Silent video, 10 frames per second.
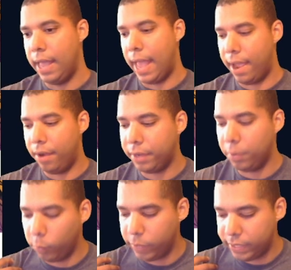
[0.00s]
How
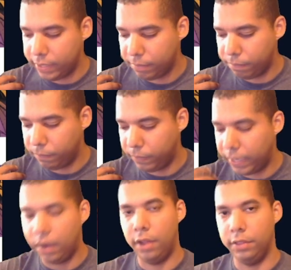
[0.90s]
can we
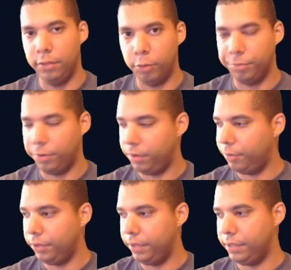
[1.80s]
get on the forefront of
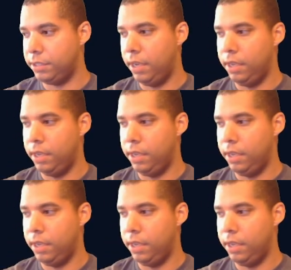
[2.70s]
all this?